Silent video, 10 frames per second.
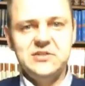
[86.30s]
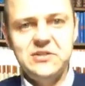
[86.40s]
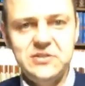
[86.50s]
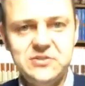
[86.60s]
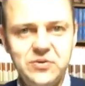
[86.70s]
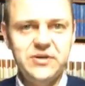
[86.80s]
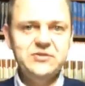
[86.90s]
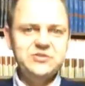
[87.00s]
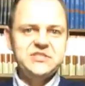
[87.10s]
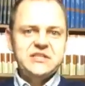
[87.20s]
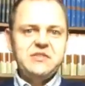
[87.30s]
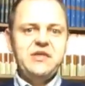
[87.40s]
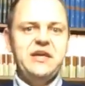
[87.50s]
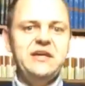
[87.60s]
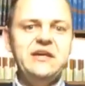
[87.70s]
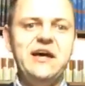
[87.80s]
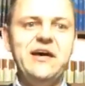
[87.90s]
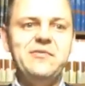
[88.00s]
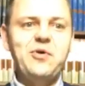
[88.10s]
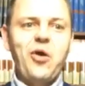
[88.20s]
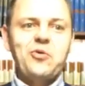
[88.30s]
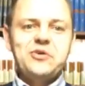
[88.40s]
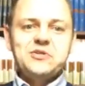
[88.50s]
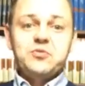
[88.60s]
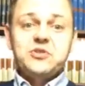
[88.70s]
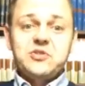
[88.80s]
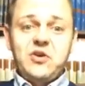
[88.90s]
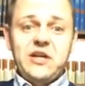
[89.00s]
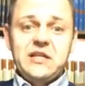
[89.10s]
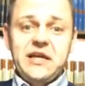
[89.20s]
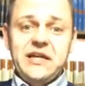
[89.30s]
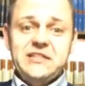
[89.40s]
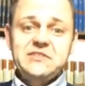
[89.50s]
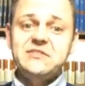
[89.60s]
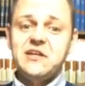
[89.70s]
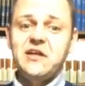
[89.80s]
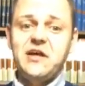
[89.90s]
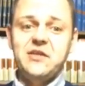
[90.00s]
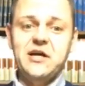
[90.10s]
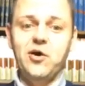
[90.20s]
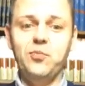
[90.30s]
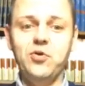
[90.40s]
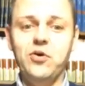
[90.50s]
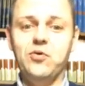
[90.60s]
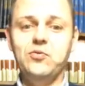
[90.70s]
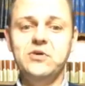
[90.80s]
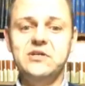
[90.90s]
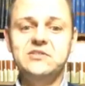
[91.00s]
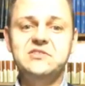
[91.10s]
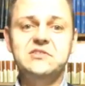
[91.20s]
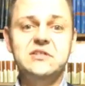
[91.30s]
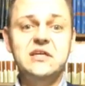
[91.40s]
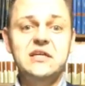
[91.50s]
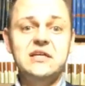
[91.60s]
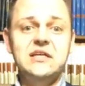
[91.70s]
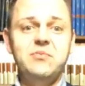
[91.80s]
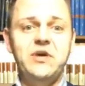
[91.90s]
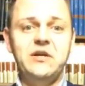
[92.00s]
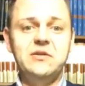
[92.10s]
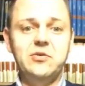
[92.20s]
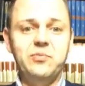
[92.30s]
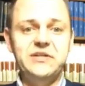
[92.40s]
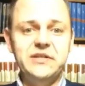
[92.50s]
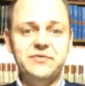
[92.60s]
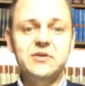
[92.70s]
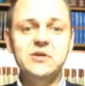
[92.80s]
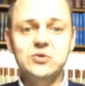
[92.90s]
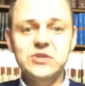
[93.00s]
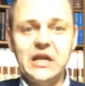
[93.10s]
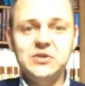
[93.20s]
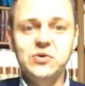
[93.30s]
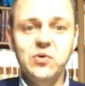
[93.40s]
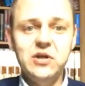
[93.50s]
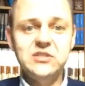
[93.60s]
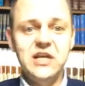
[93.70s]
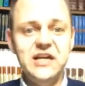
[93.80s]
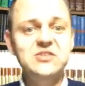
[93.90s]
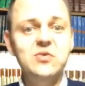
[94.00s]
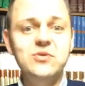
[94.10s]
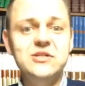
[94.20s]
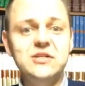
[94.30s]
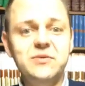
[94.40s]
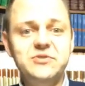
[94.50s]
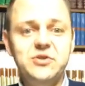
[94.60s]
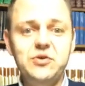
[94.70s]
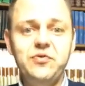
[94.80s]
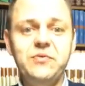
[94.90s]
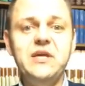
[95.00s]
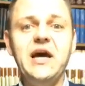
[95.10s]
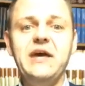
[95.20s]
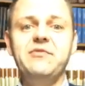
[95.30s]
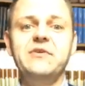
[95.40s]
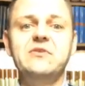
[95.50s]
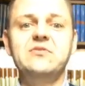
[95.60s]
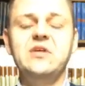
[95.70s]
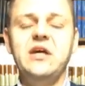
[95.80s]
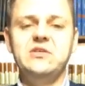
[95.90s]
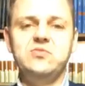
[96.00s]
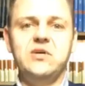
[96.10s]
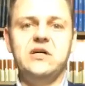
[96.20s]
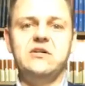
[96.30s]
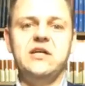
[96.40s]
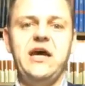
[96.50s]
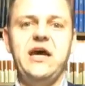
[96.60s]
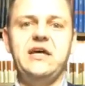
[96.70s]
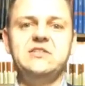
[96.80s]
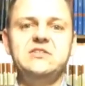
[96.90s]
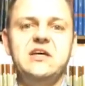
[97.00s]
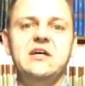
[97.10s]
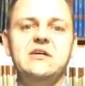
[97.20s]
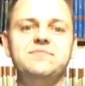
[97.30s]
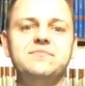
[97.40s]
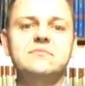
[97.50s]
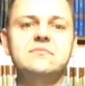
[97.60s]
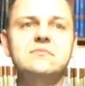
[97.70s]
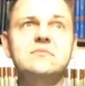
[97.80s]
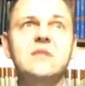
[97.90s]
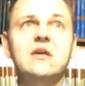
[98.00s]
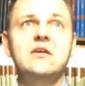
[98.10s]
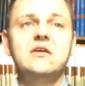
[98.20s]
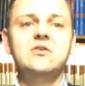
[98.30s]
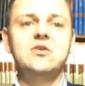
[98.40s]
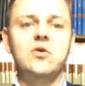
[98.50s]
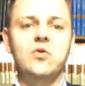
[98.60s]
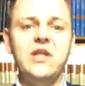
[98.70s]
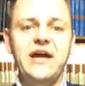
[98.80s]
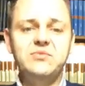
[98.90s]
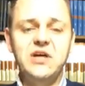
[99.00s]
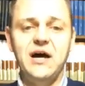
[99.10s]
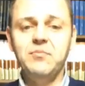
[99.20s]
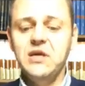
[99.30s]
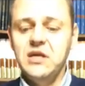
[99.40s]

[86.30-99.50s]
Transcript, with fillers: So interesting thing, uh, the reason we're starting late is uh, the GoPro was being a little bit difficult to work tonight, so we're coming to you from the iPhone as well as uh, good old laptop.